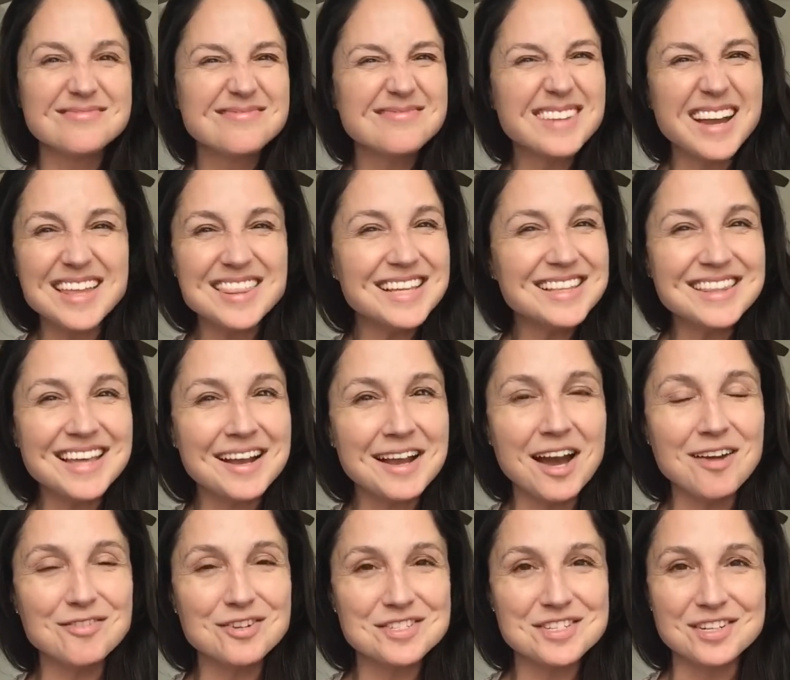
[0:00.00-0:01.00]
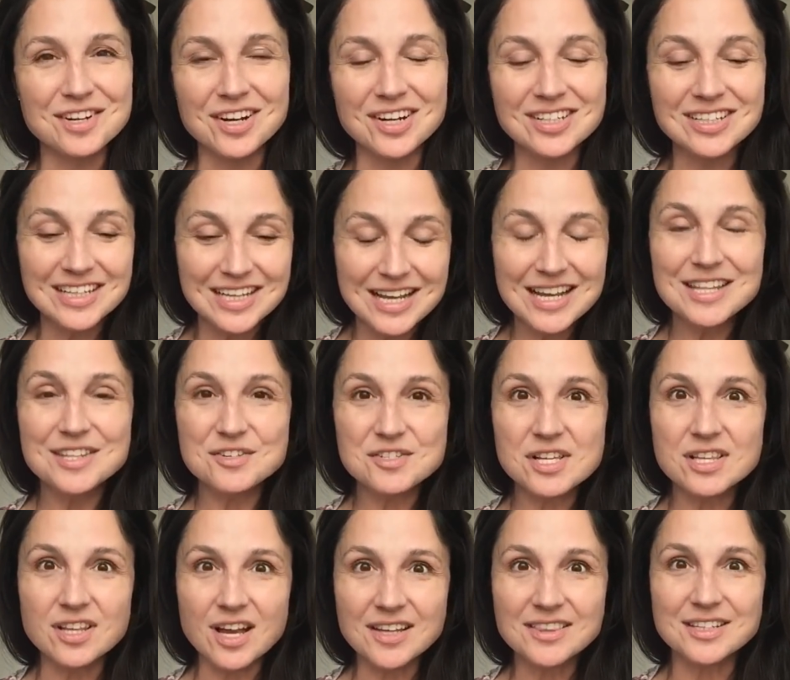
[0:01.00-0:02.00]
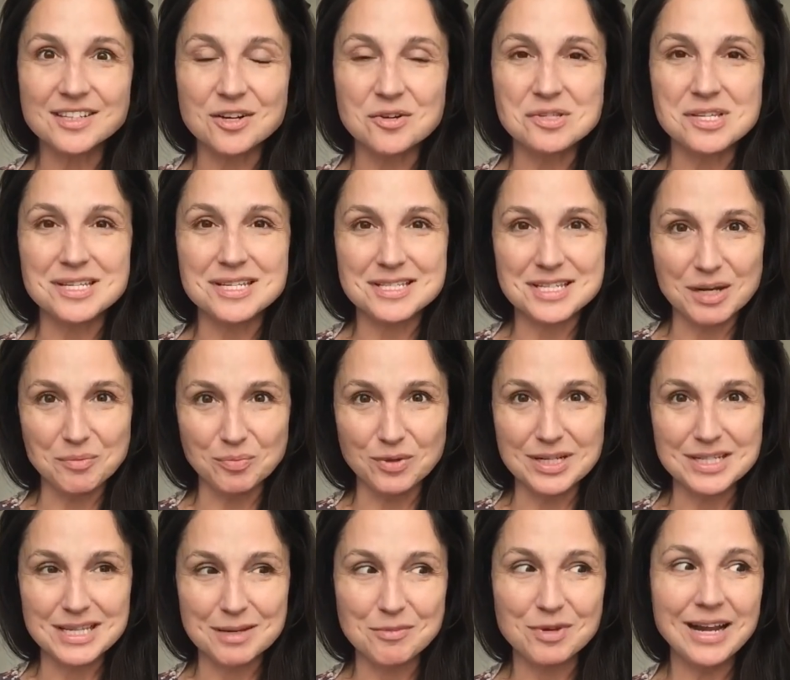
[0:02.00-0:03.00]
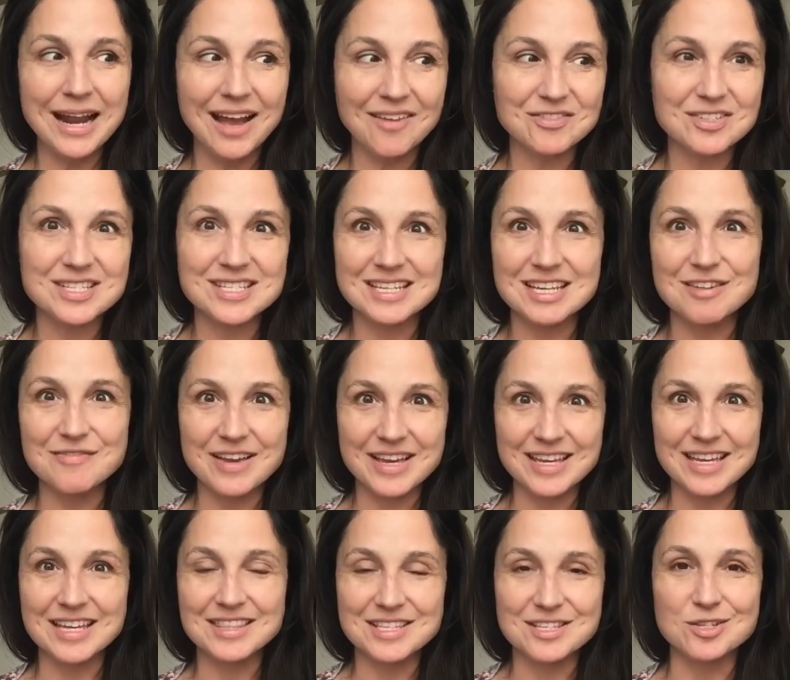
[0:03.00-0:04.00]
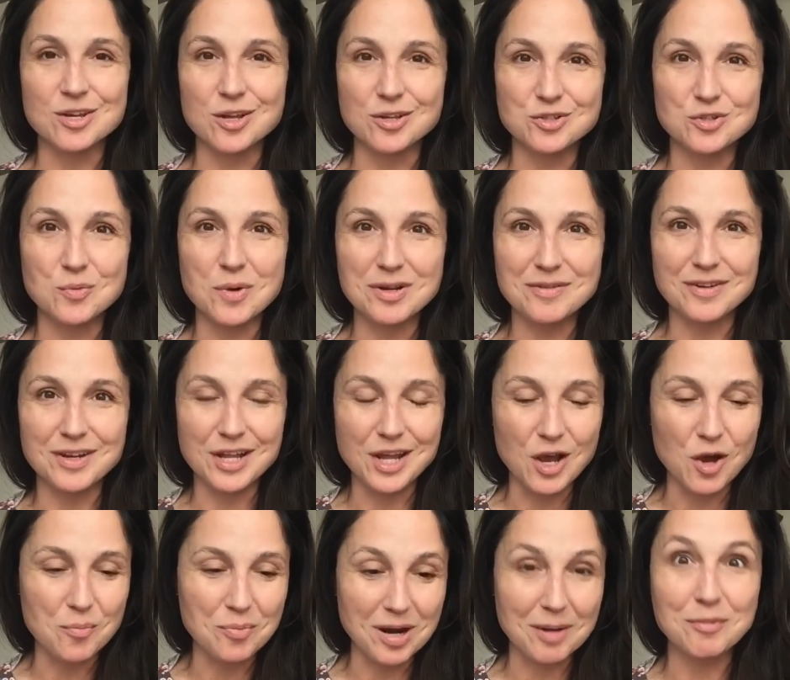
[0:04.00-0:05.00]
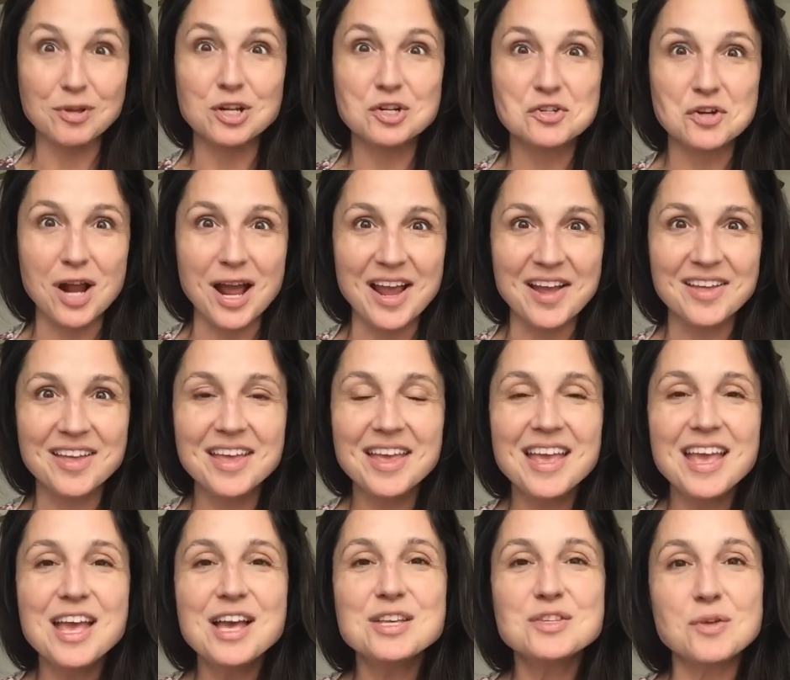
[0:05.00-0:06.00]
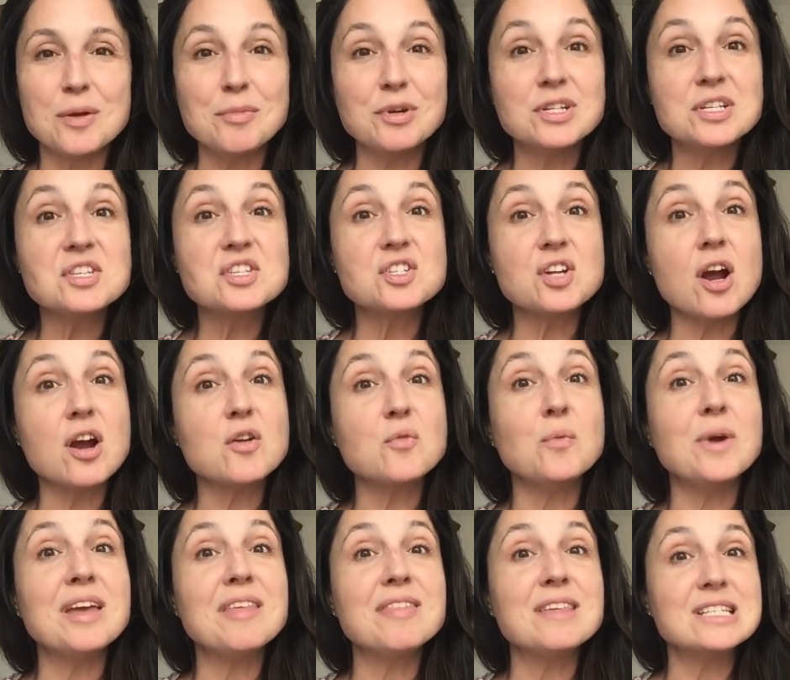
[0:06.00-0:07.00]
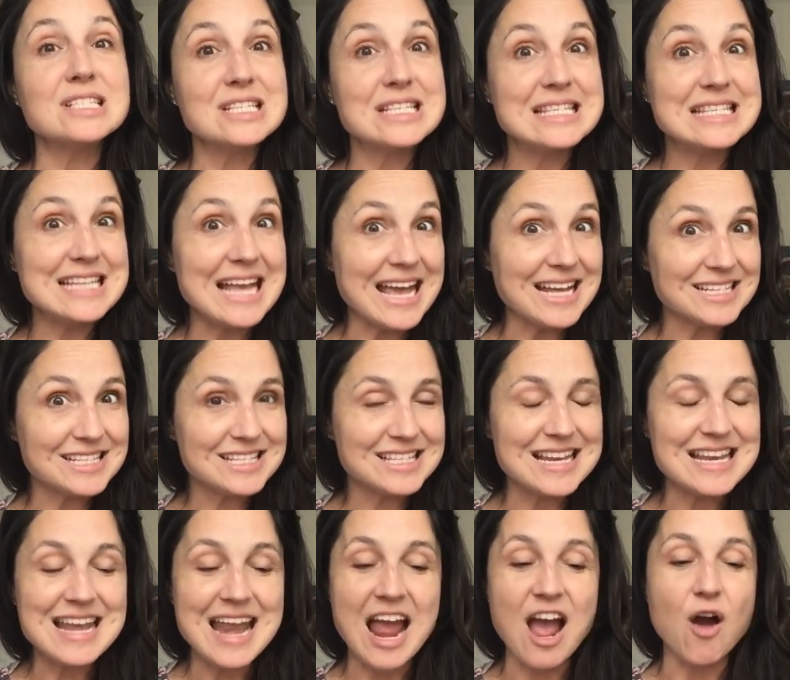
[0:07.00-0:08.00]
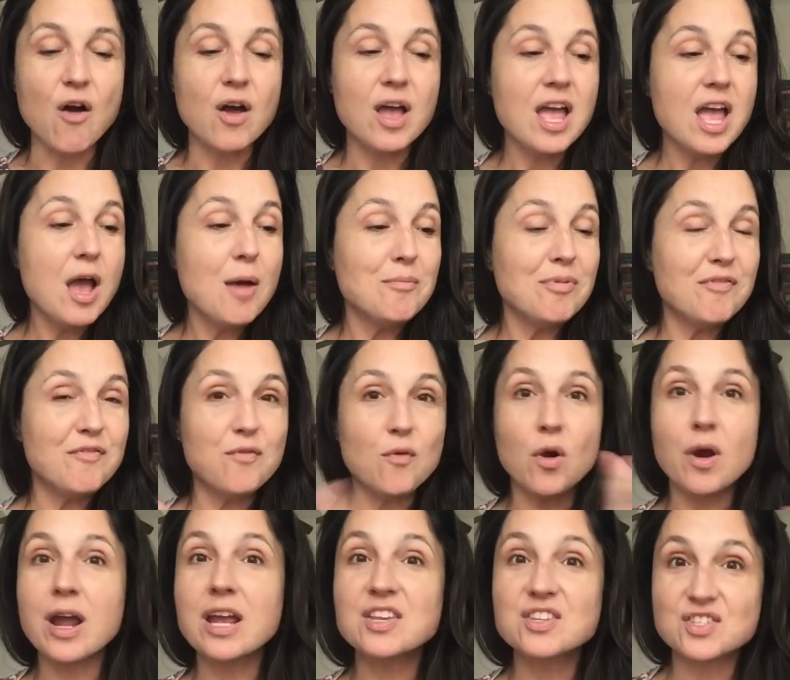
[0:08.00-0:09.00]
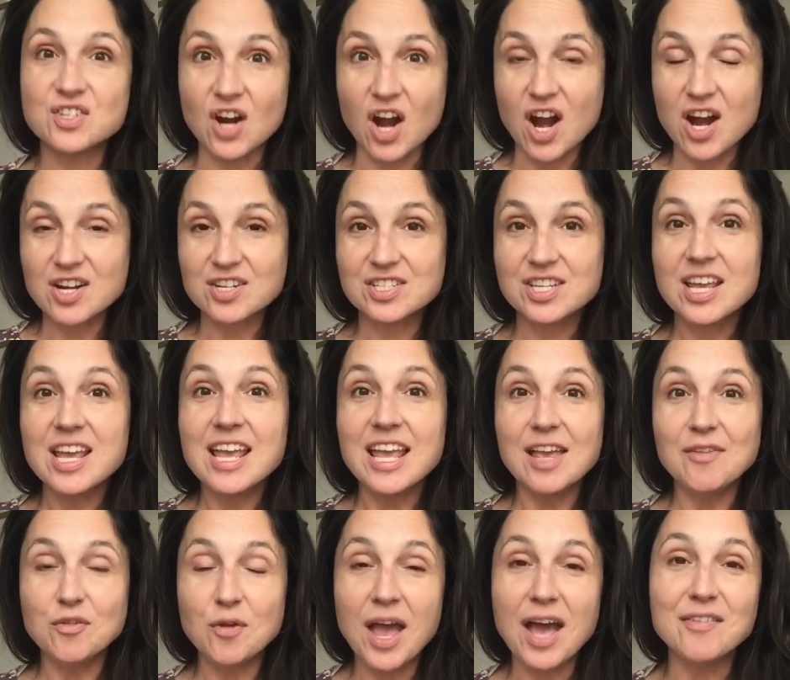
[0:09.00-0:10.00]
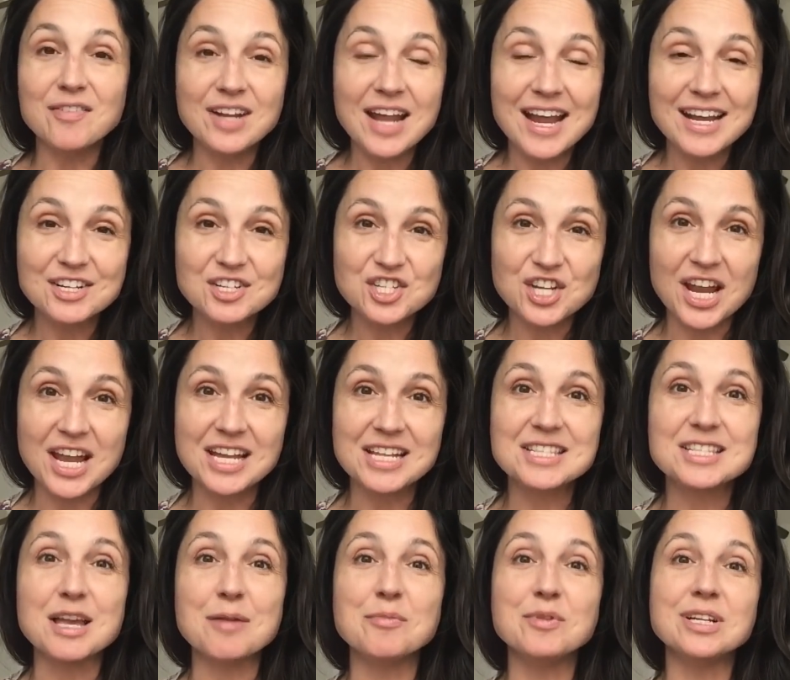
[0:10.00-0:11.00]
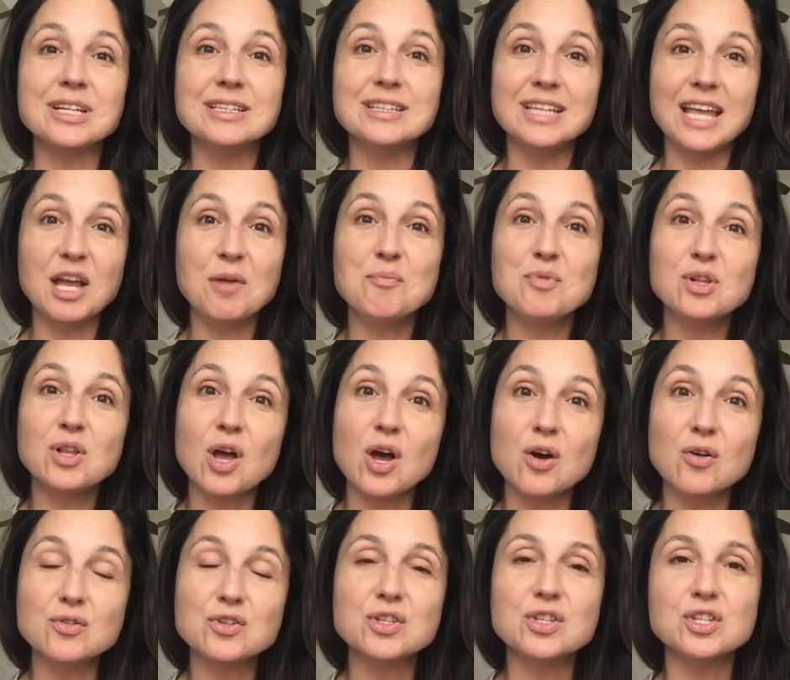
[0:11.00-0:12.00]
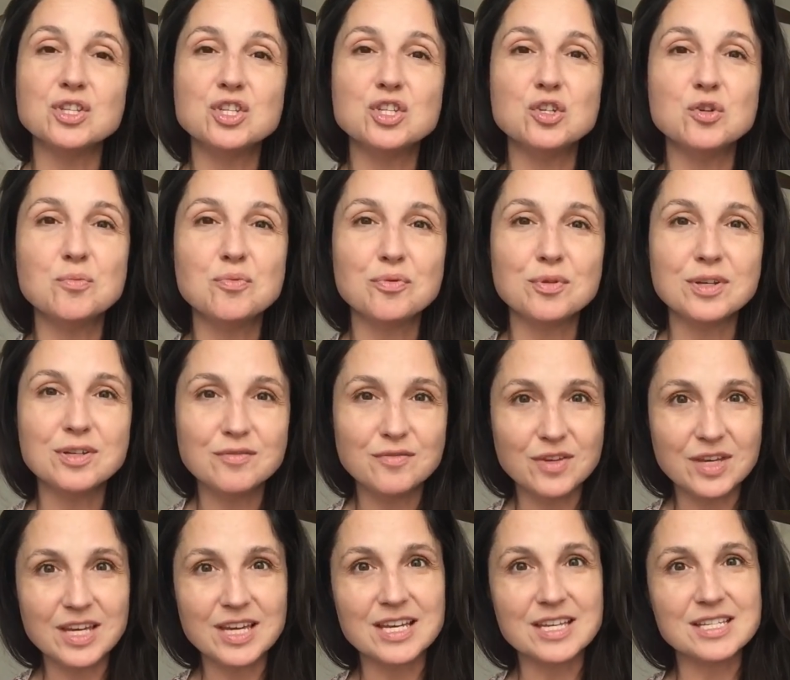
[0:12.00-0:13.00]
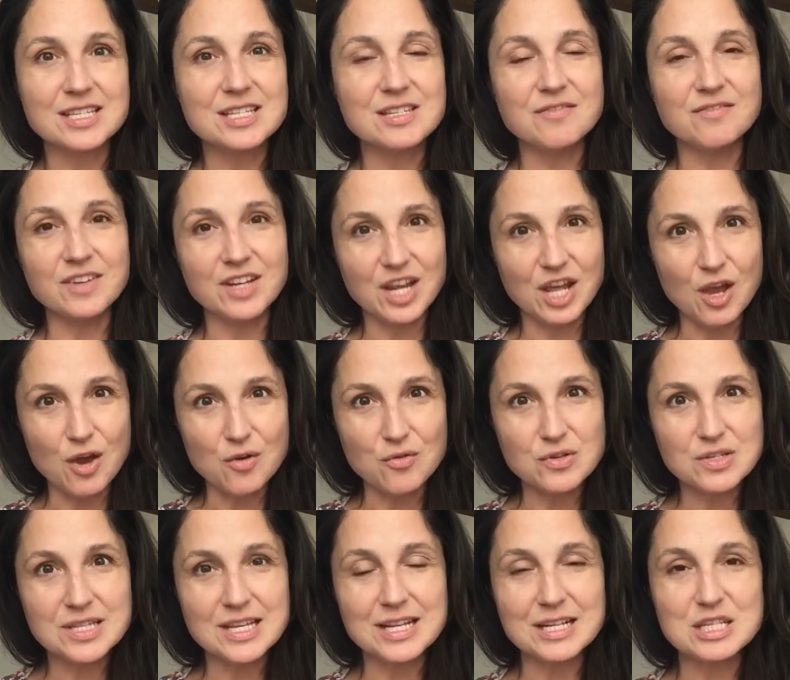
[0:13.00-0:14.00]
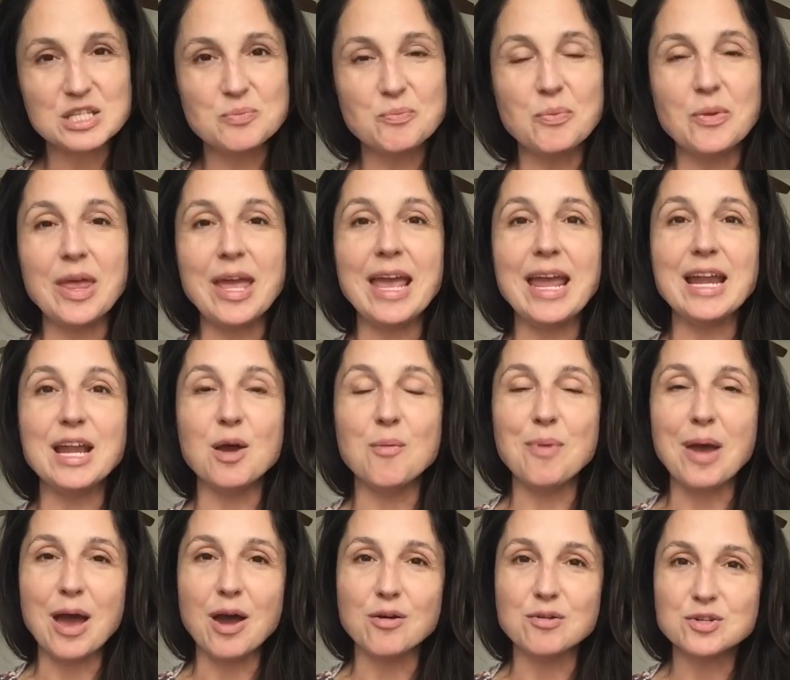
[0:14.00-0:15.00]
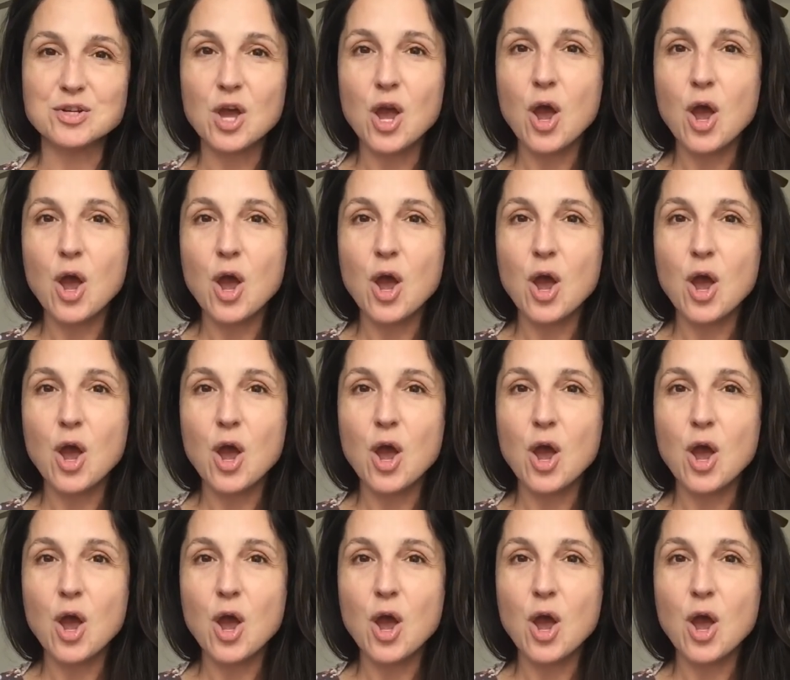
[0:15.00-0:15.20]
I think that covers it all. There's a lot that goes into separates. I'm gonna have to see if I can get this all into one video, but I'm gonna try. So I'm gonna start with sets. Now, before I start, if you haven't had a chance, I'm gonna link below to the two previous videos that explain about